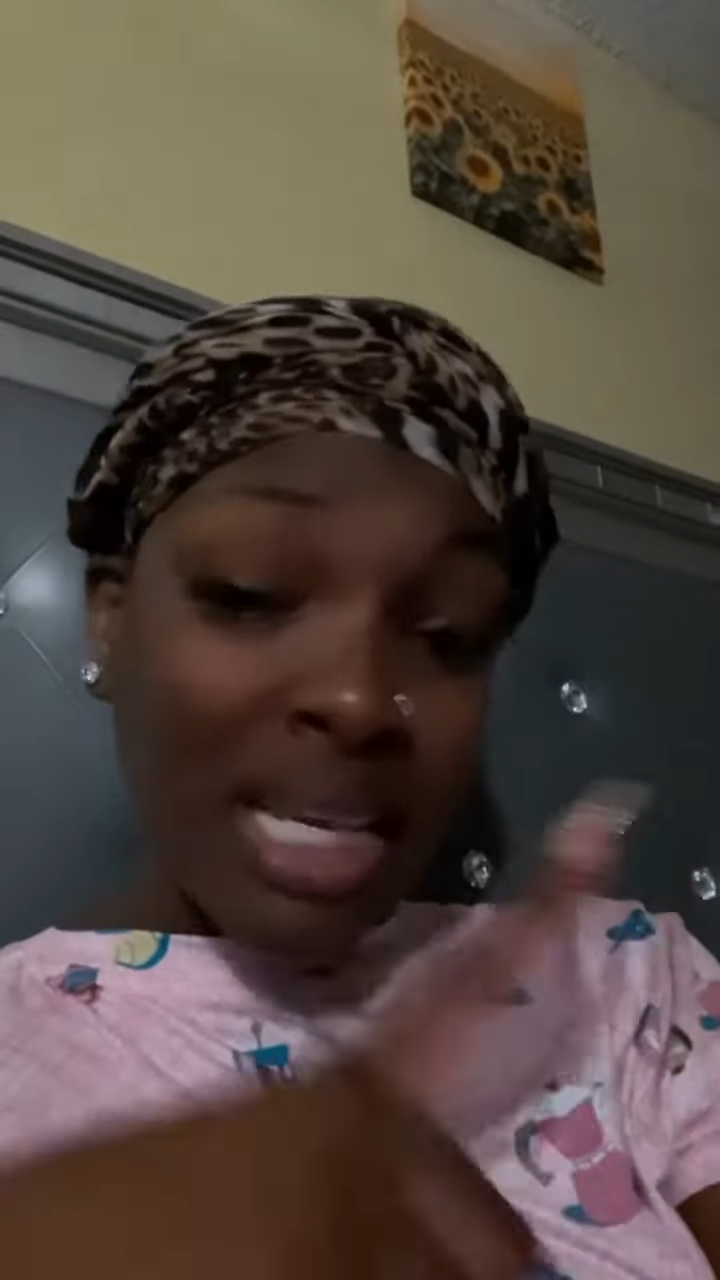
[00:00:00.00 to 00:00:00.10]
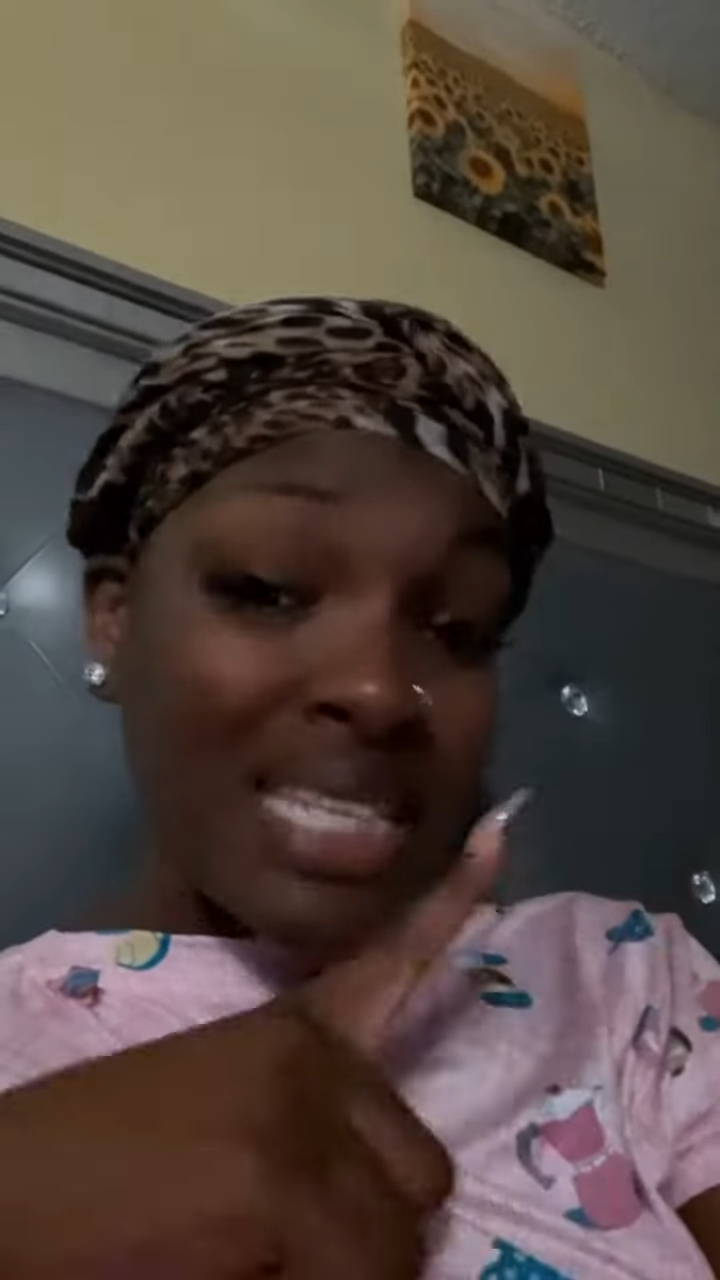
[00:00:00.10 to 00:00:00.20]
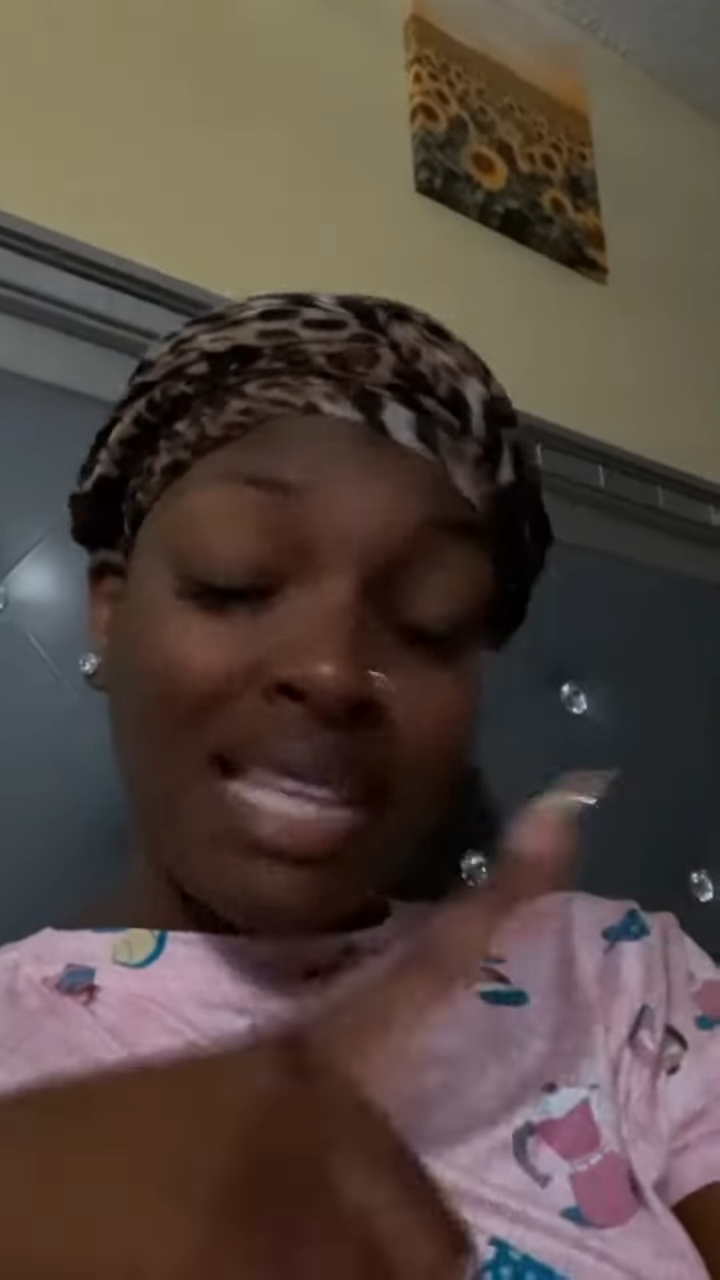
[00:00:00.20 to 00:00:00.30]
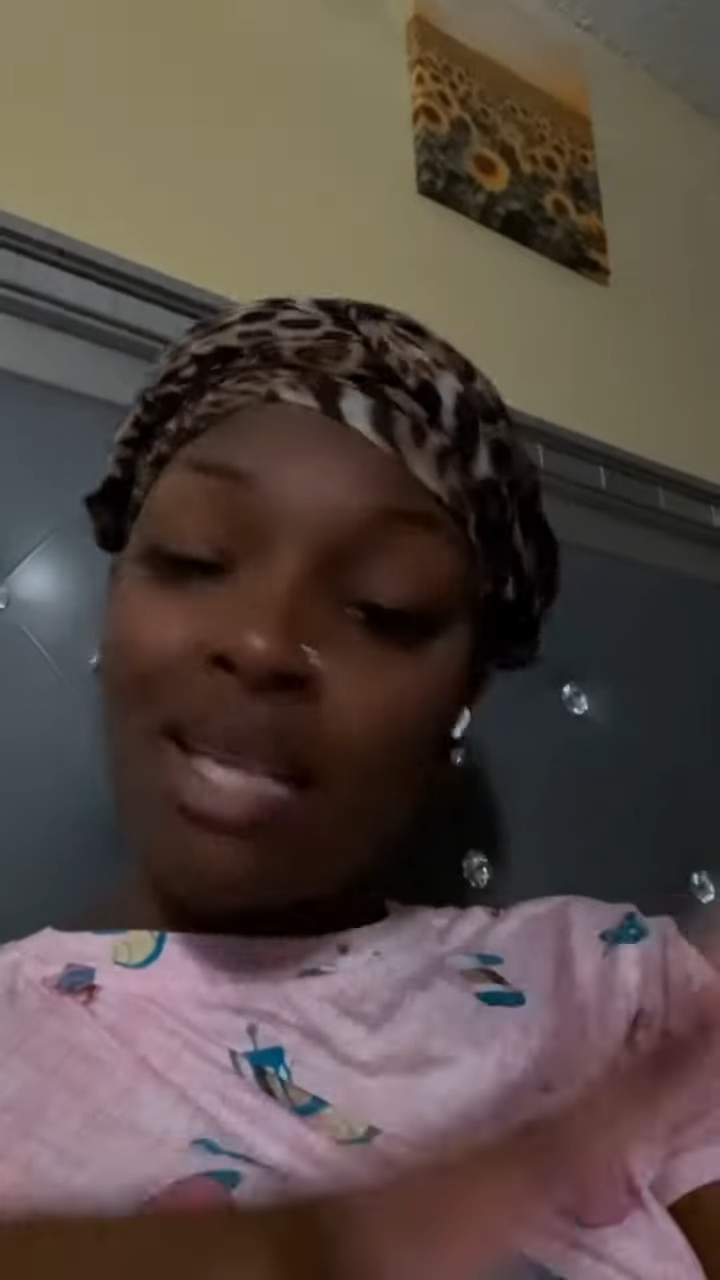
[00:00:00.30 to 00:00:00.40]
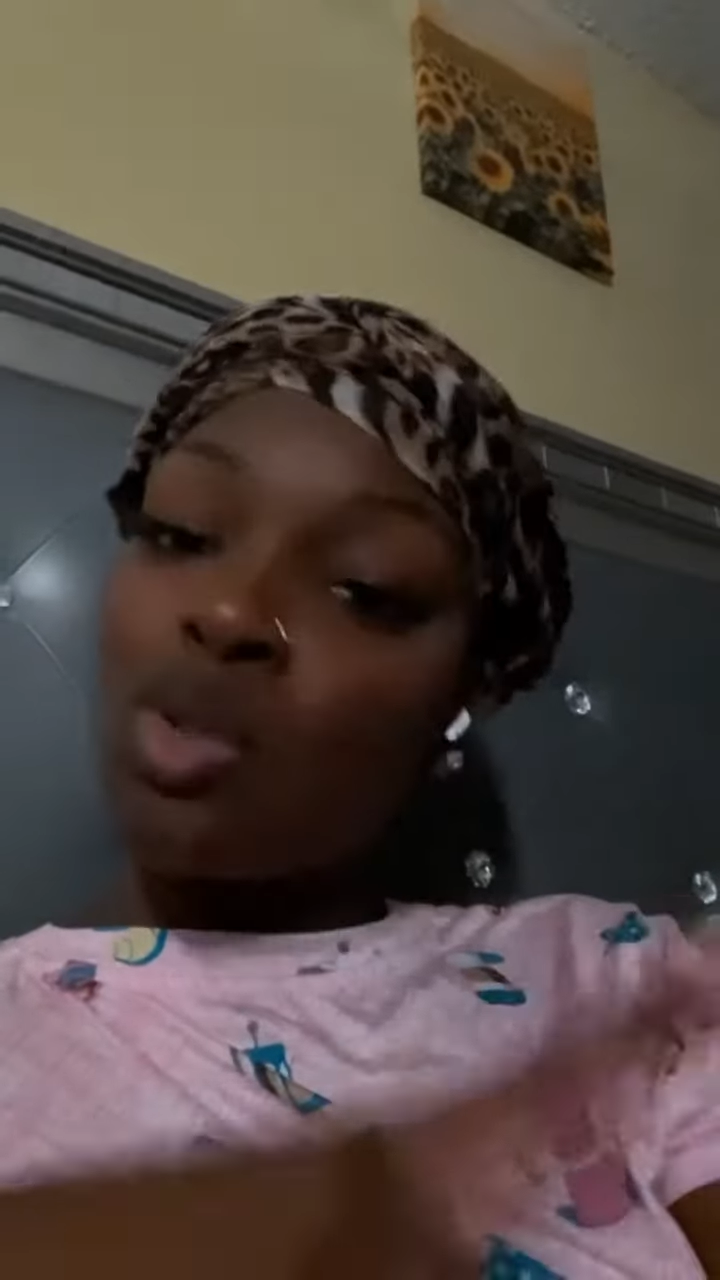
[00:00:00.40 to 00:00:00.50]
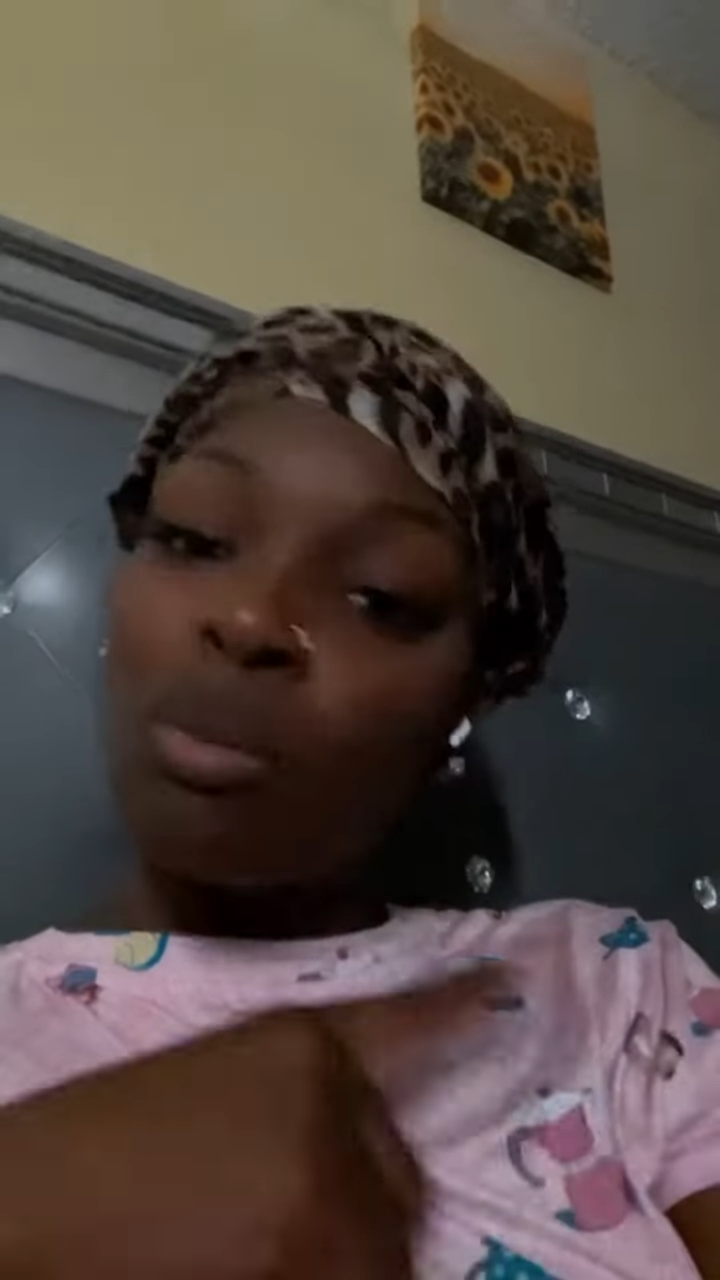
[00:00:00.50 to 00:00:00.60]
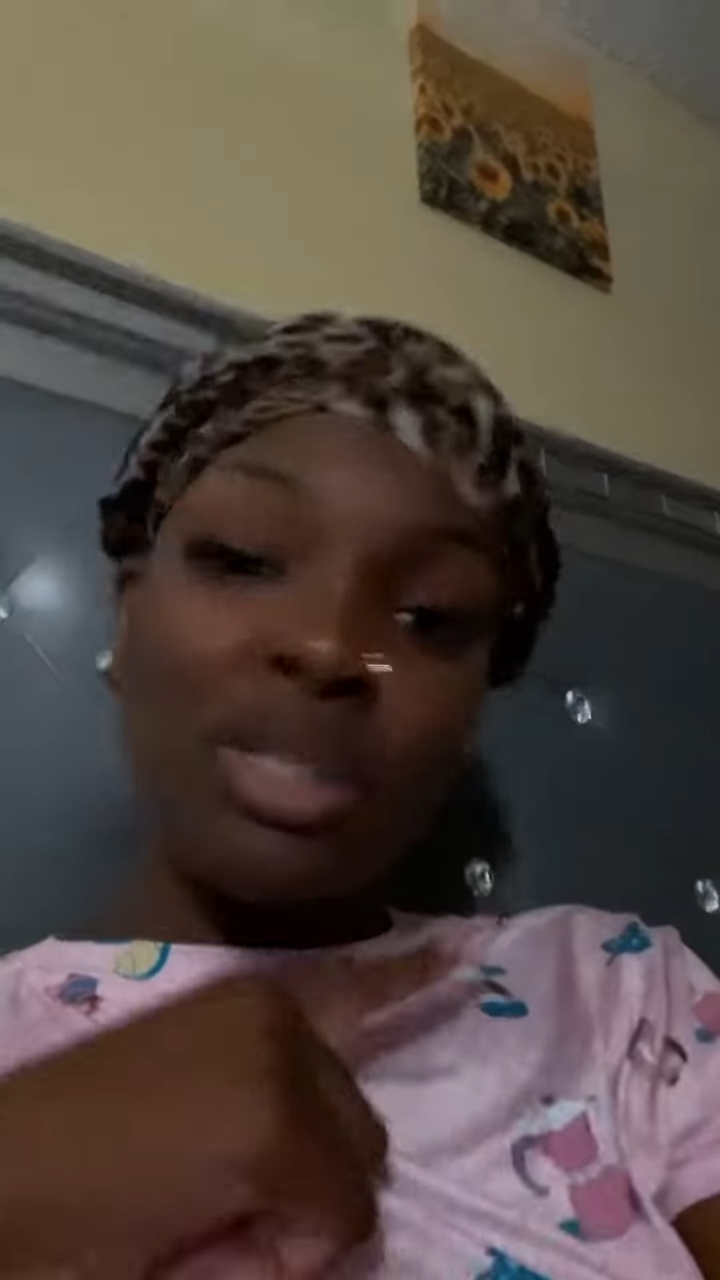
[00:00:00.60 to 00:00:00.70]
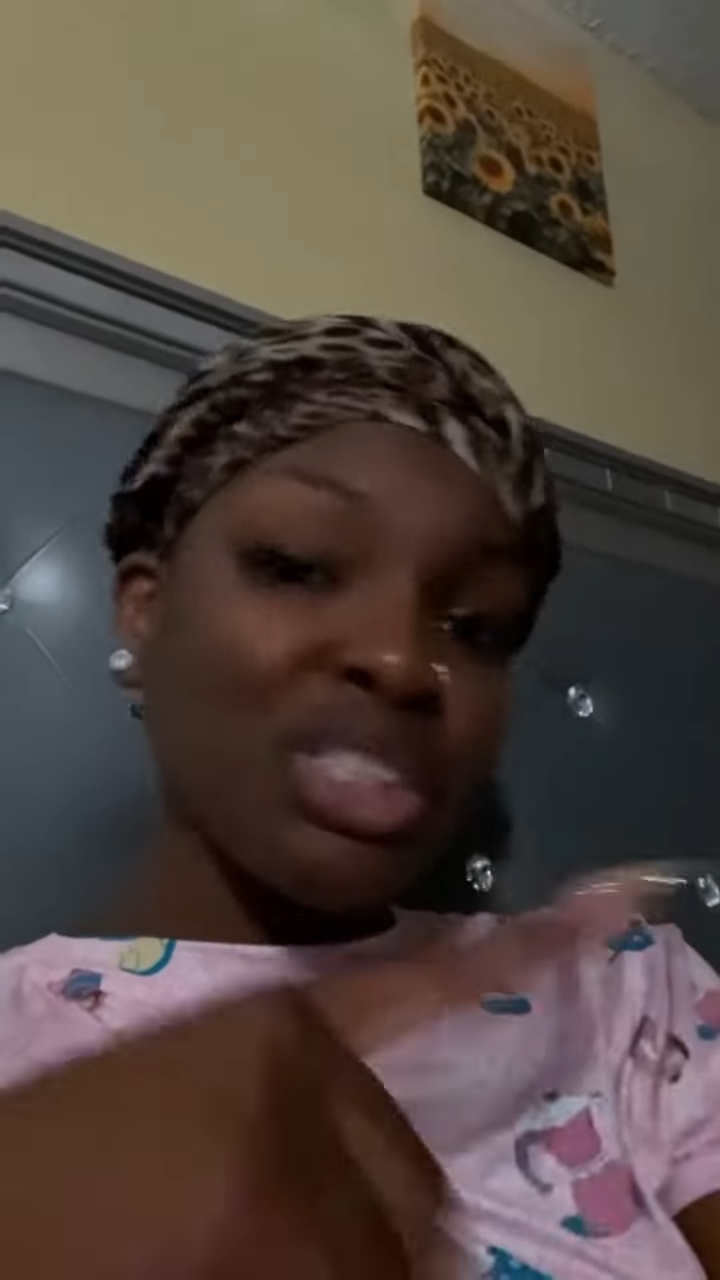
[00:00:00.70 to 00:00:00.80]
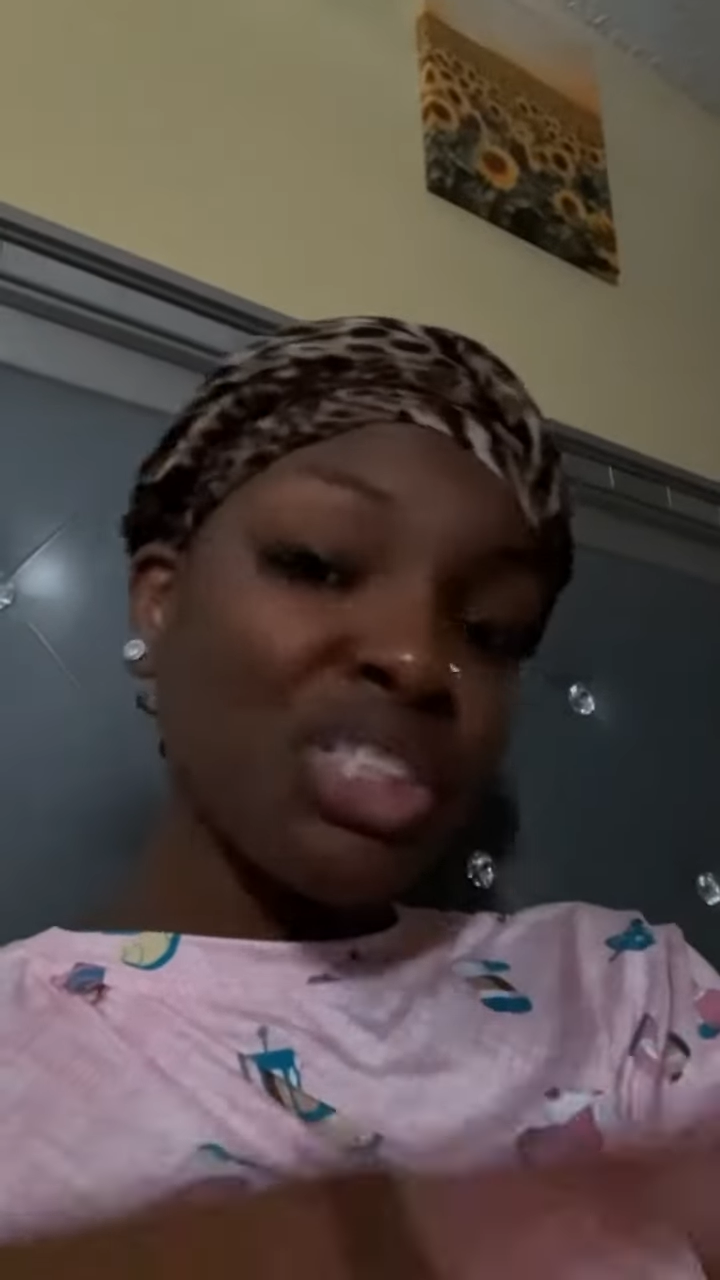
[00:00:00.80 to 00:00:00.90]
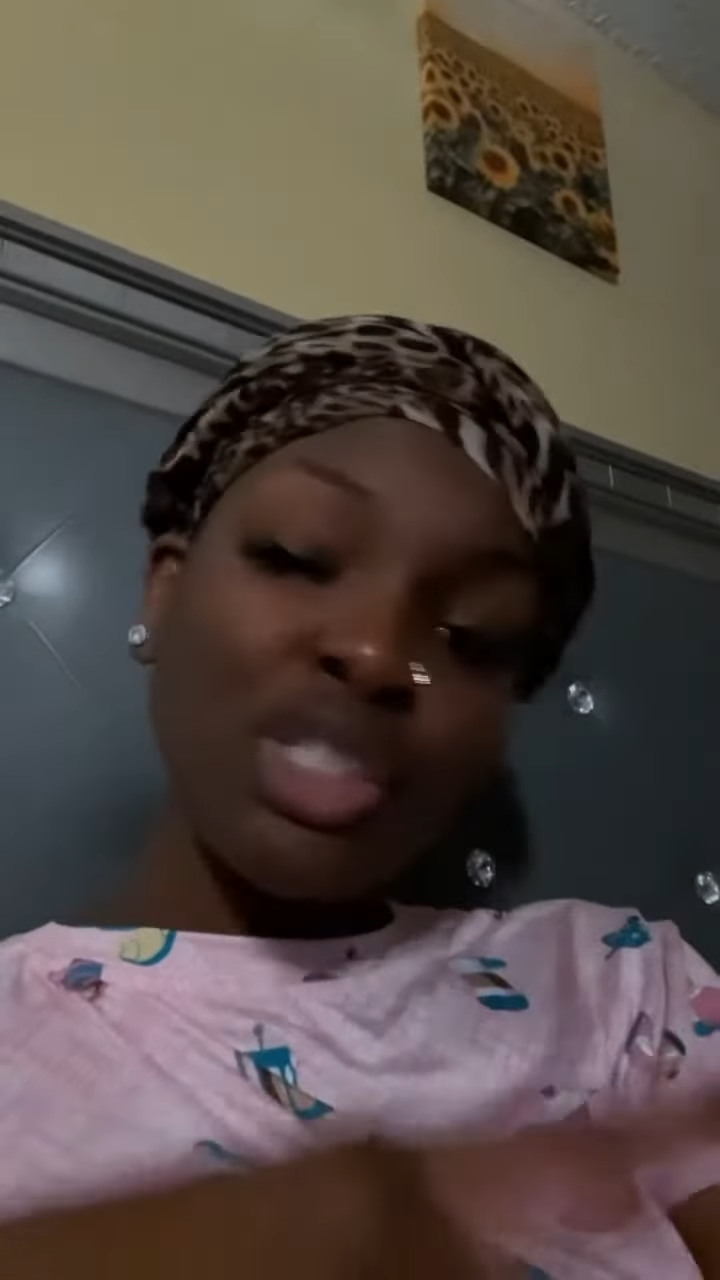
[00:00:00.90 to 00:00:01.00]
It's not so
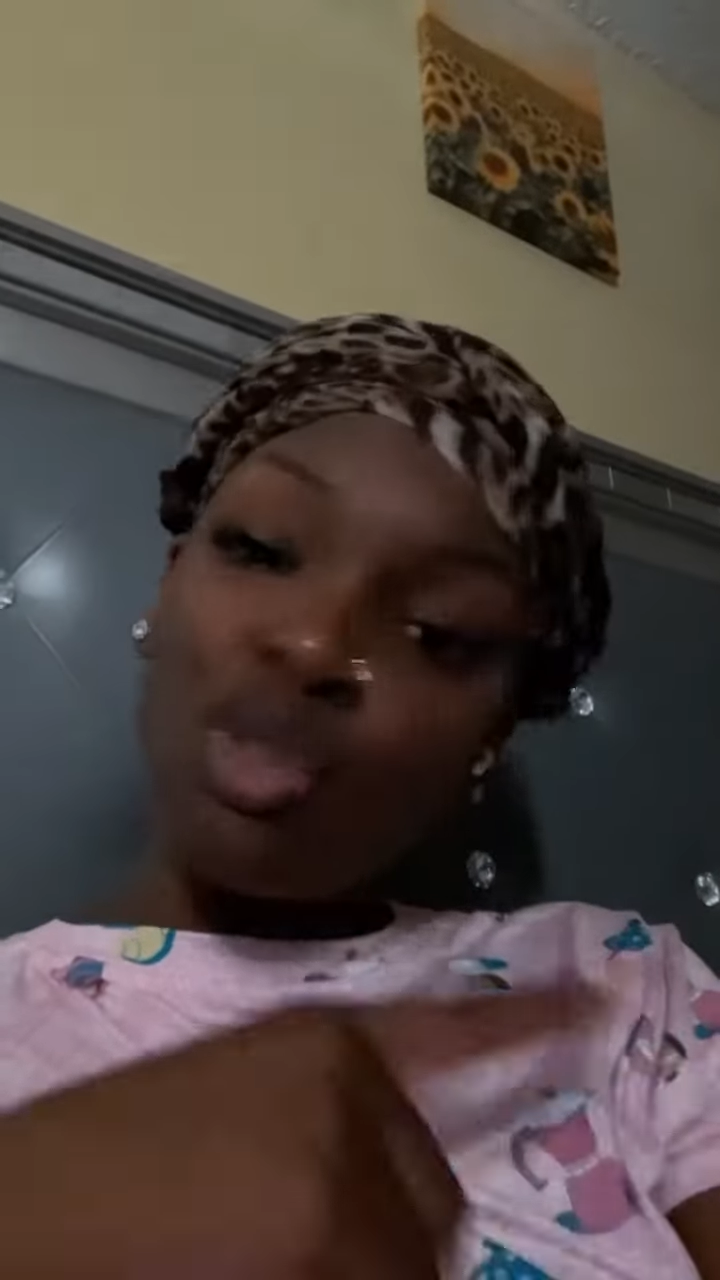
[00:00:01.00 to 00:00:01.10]
much shit